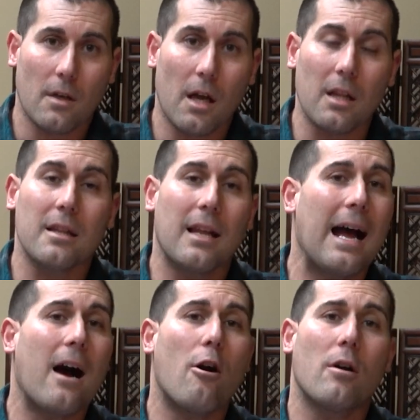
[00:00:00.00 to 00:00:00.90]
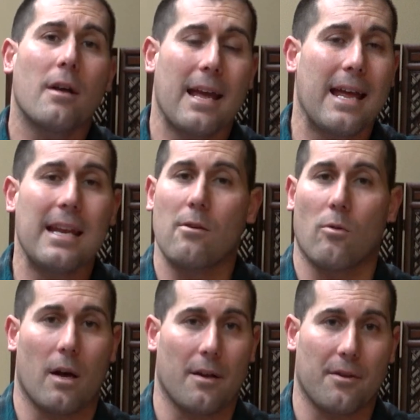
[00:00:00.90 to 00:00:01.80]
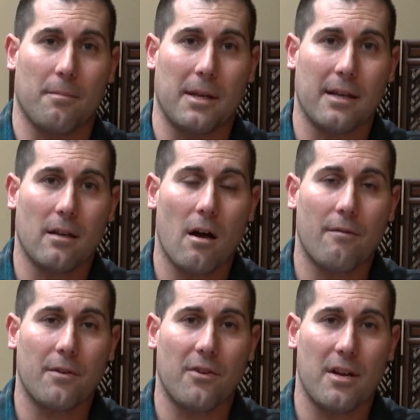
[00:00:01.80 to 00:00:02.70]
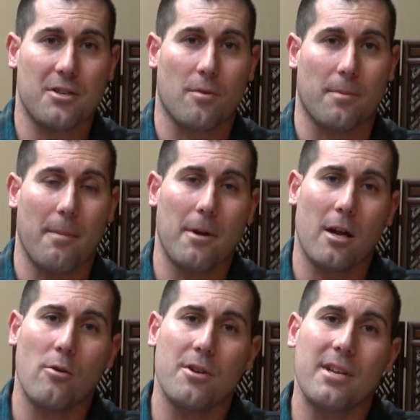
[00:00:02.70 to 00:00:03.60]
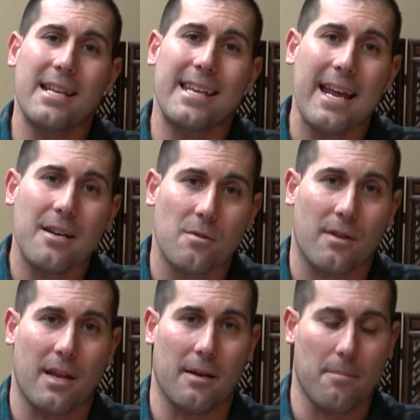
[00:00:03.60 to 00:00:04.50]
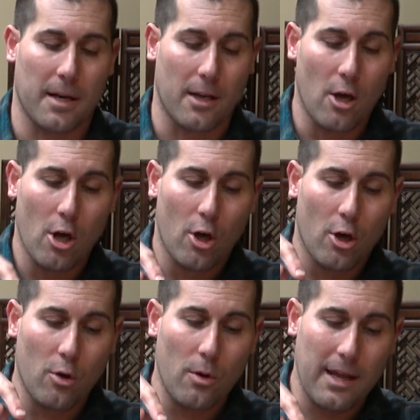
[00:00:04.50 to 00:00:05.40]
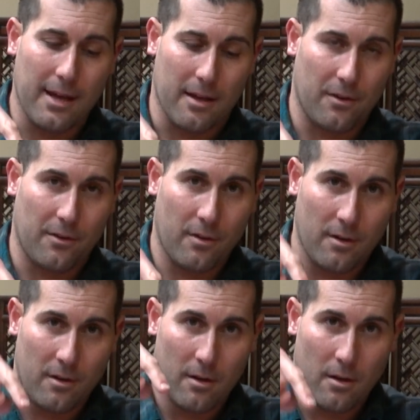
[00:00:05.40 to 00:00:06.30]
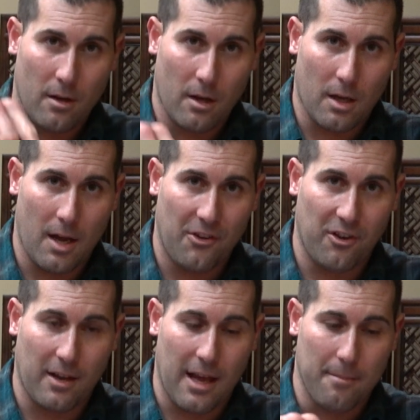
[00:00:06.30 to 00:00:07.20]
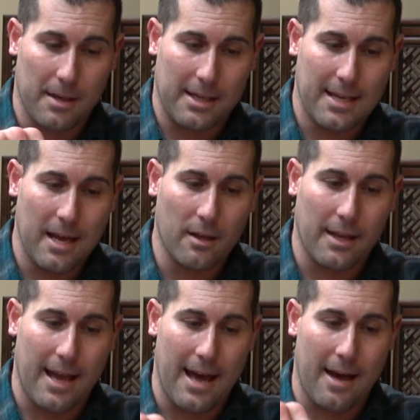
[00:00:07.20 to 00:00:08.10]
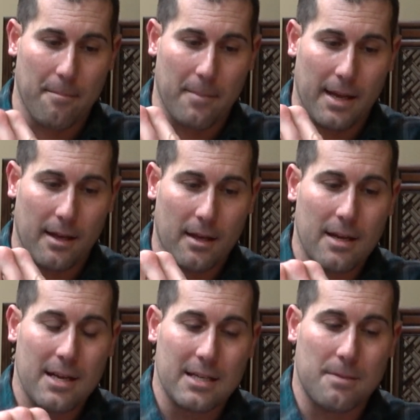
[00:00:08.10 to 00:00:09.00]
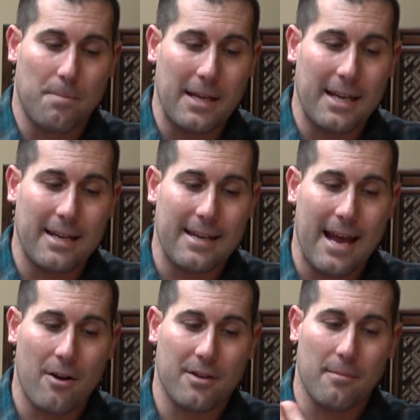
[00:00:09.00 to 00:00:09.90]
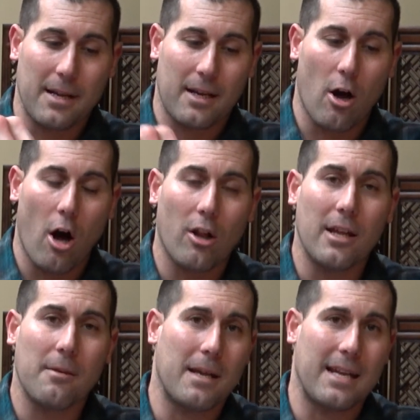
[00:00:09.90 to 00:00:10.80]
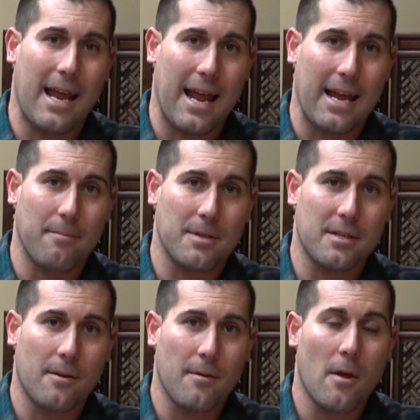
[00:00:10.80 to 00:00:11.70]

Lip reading: allow anyone to be in conversation with me. I'm not going to engage with anybody who is cussing at me, yelling at me, speaking down to me, calling me names,